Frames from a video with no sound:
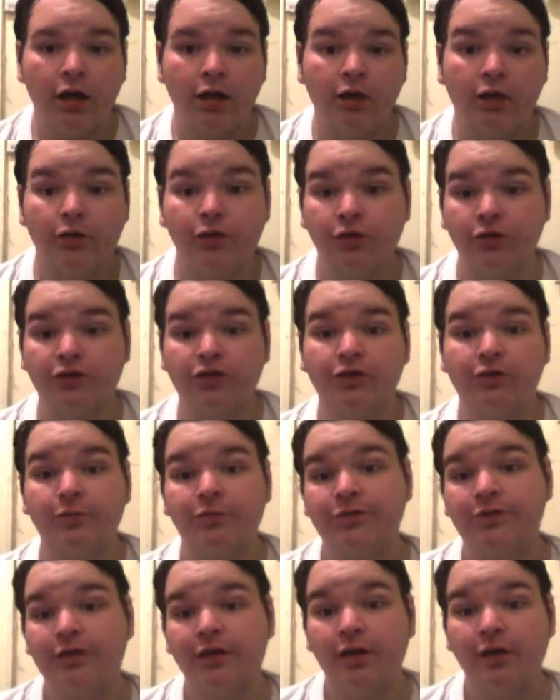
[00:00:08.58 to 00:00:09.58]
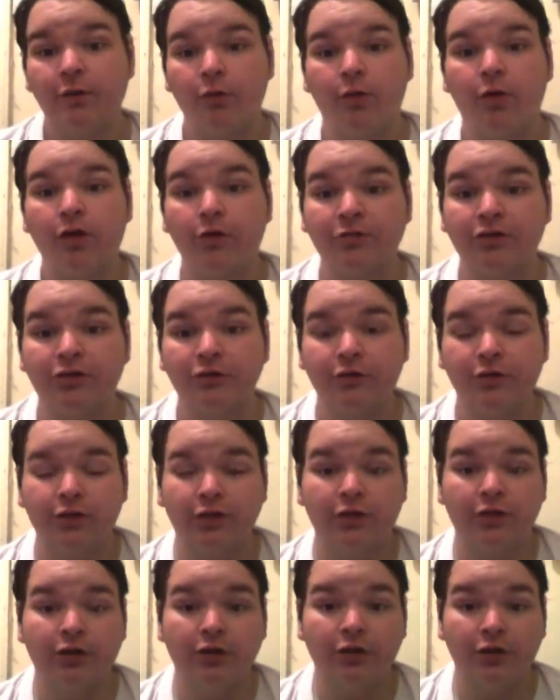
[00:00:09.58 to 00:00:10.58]
Hello, YouTube. Welcome to
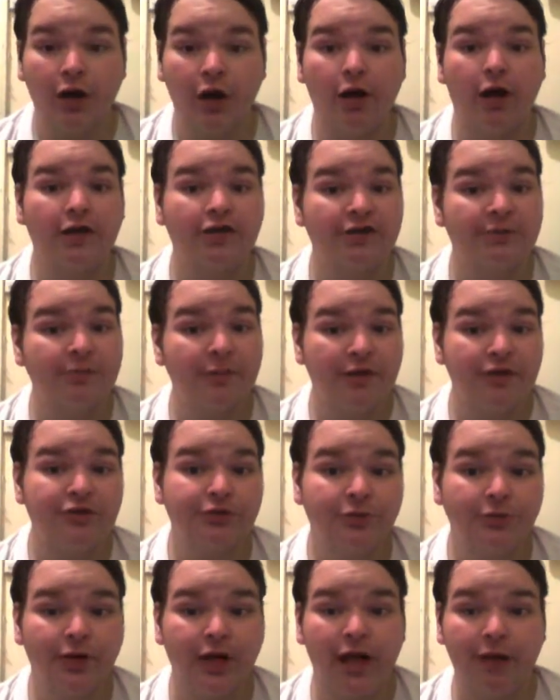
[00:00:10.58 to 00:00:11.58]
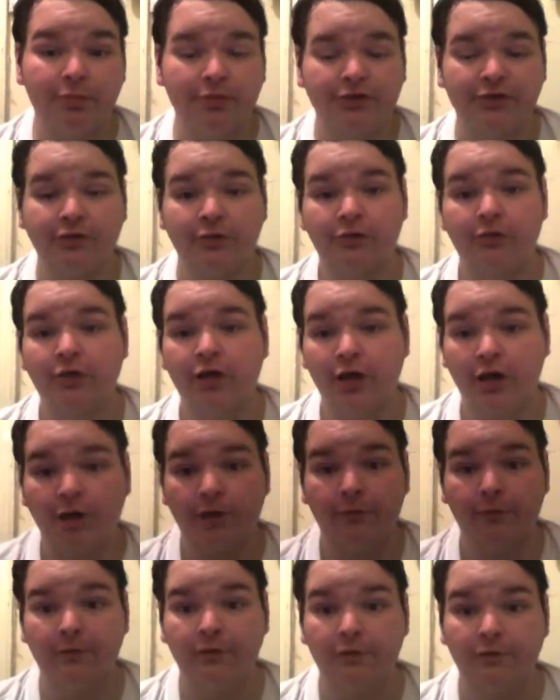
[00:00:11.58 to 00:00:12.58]
an, a special episode
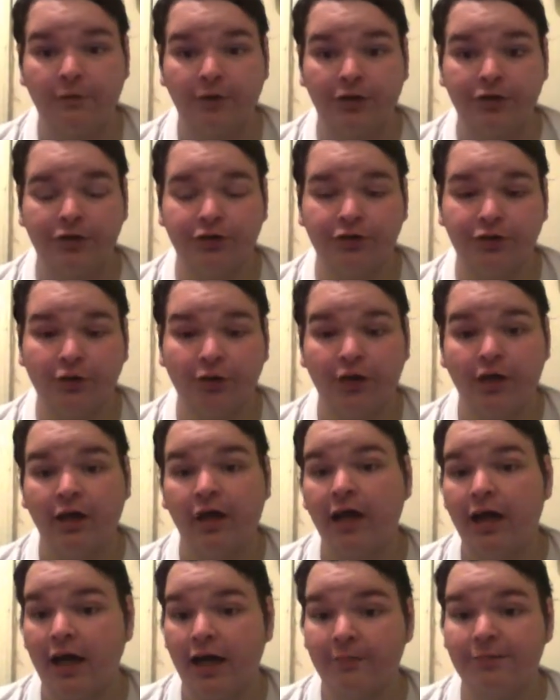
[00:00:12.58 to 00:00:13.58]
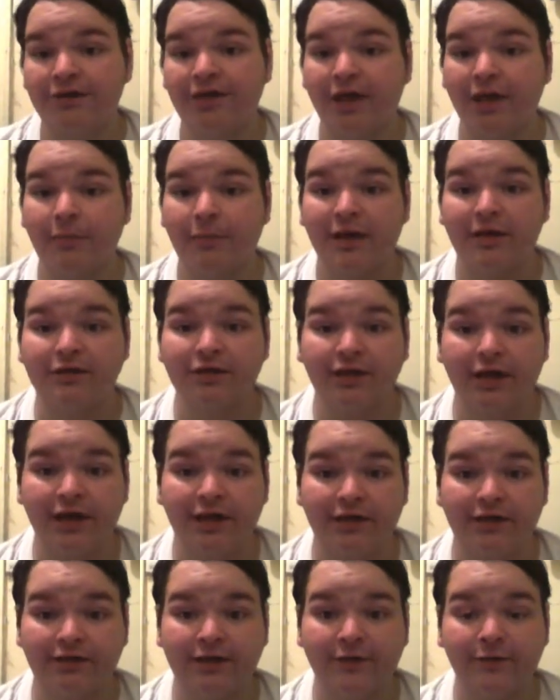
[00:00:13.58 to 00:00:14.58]
of Ranger Talk. I'm Tekken Master
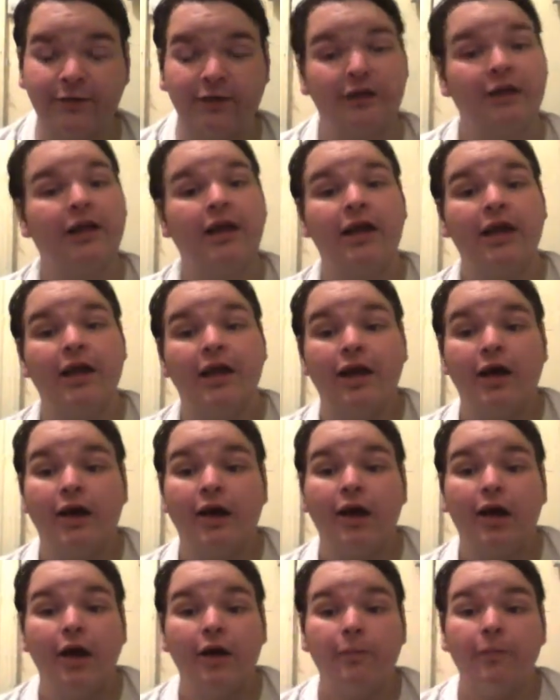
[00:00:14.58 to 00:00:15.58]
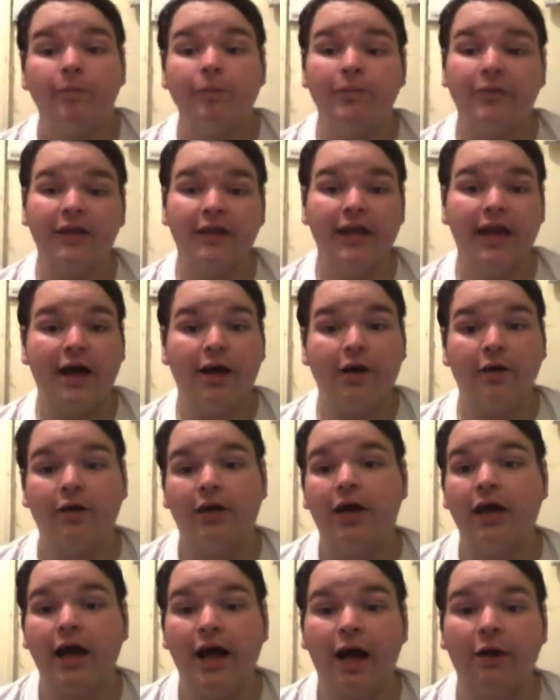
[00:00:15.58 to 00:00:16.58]
87. Now,
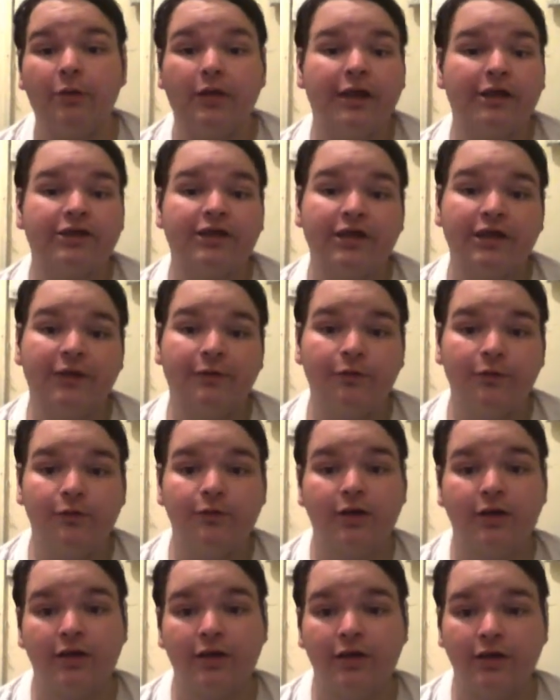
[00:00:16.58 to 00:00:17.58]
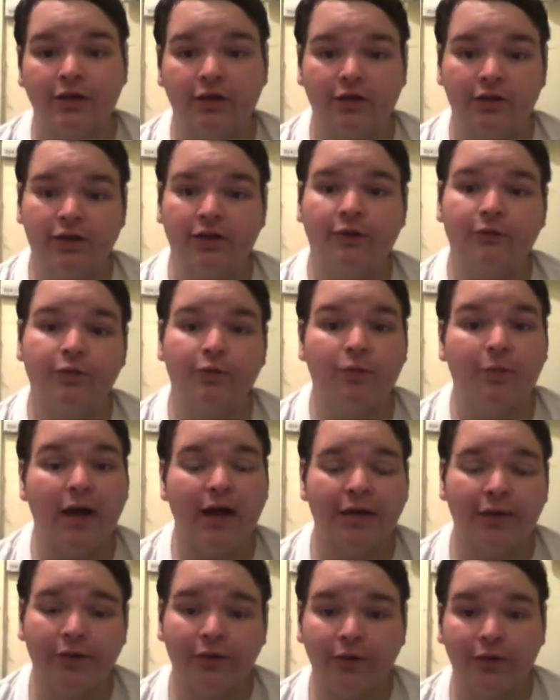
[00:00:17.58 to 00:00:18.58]
I would like to give you give you
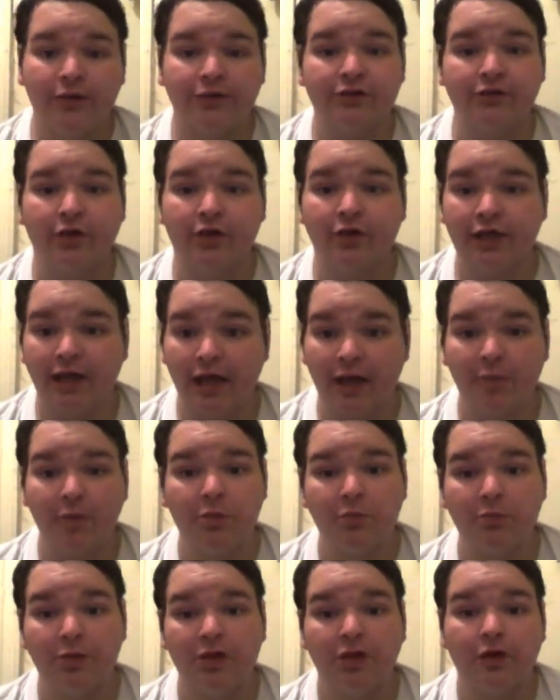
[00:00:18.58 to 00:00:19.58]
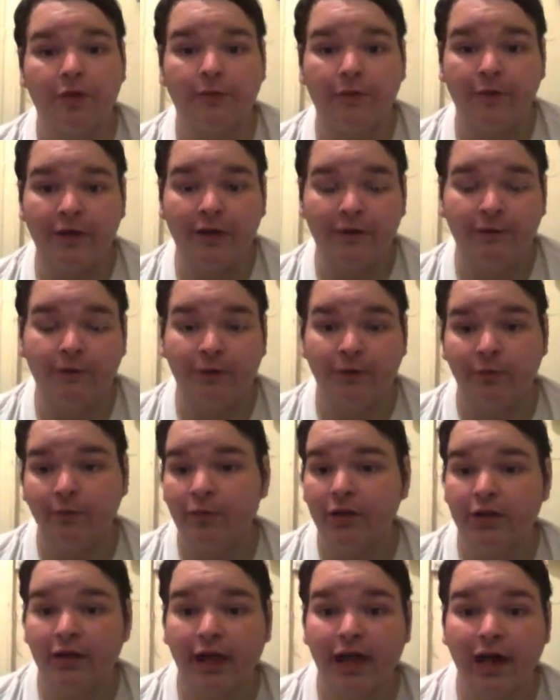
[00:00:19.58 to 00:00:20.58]
my thoughts on the MMPR fan film.
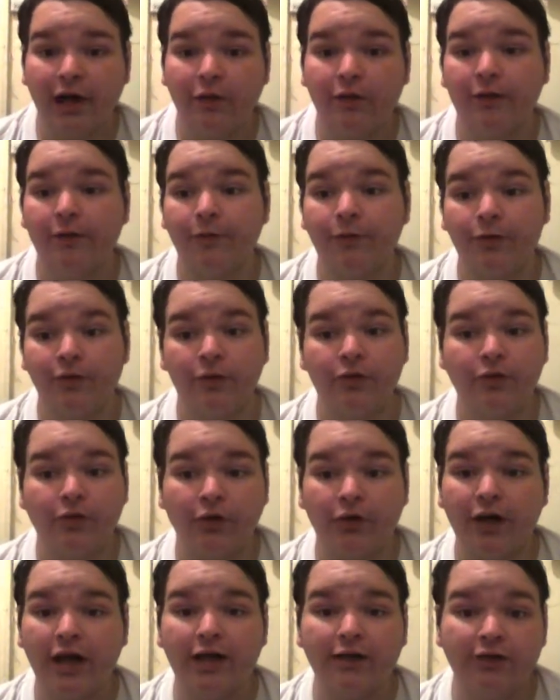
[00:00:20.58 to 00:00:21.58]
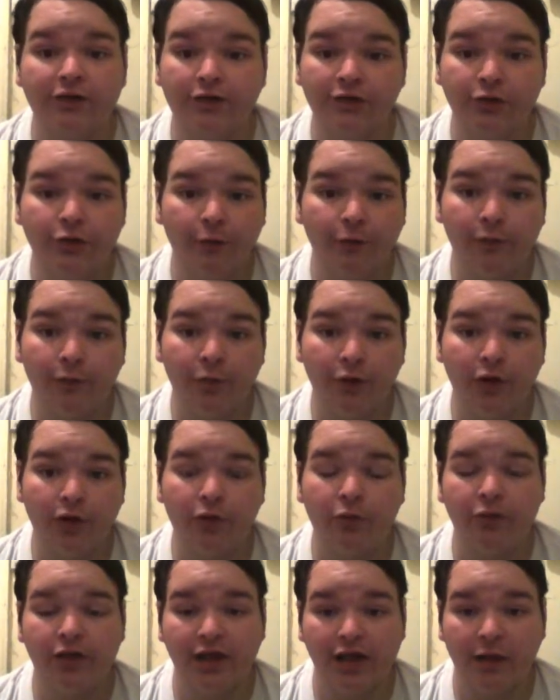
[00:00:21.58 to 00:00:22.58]
Now, if you you're not too
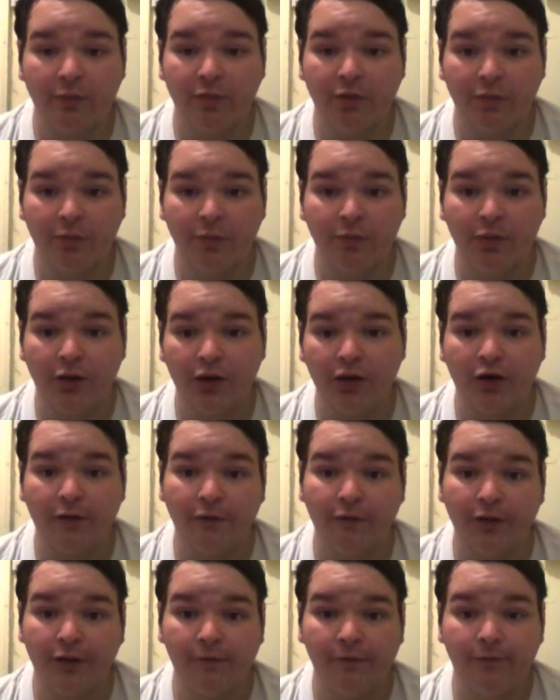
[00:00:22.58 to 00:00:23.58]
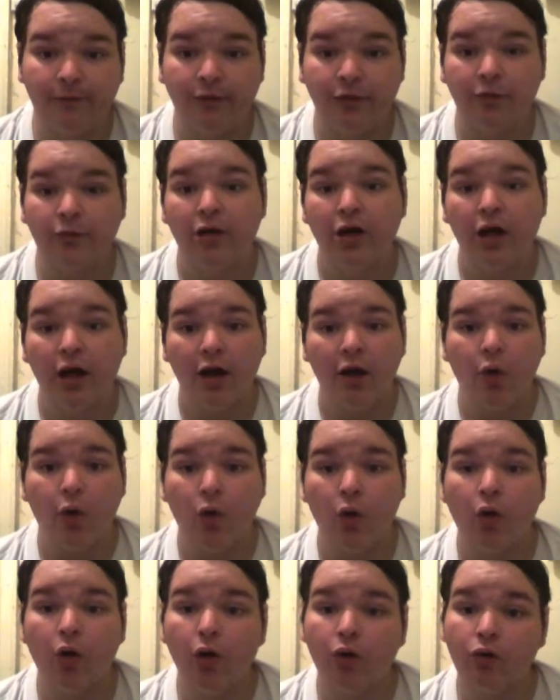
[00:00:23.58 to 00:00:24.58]
familiar with the MMPR fan film,
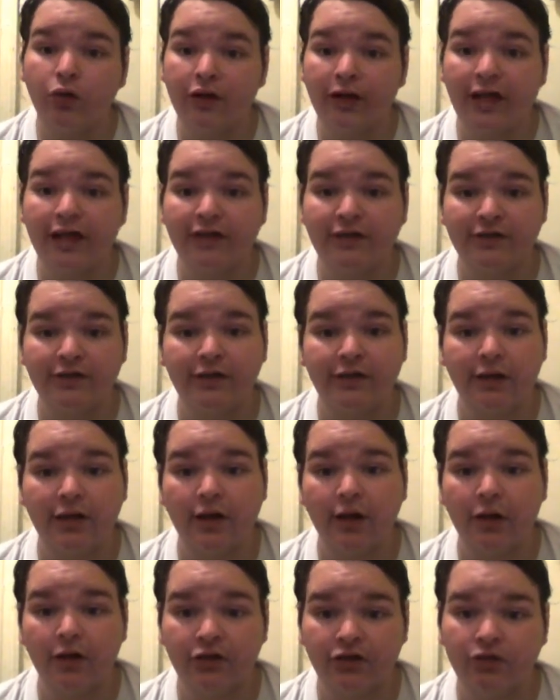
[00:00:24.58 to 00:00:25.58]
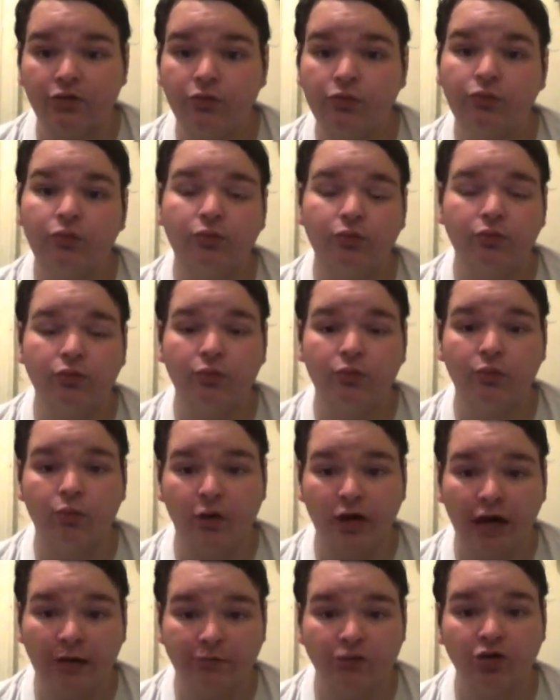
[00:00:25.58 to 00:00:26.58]
all links to
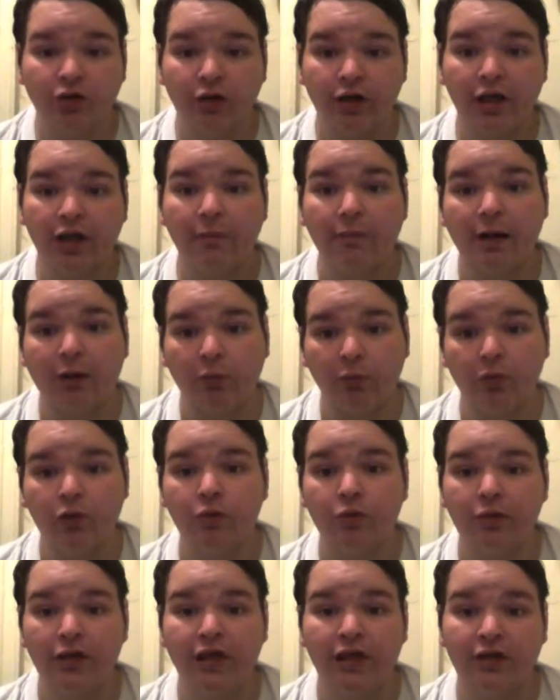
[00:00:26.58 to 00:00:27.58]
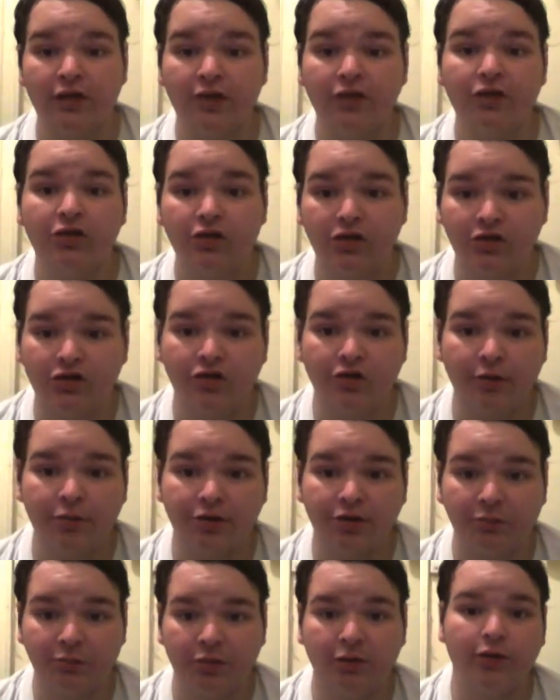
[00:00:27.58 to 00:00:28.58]
what I'm talking about will be in the
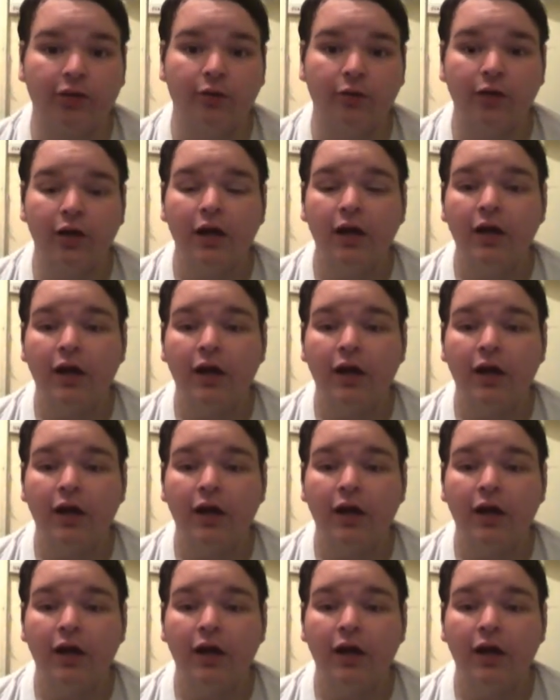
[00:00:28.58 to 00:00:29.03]
description below.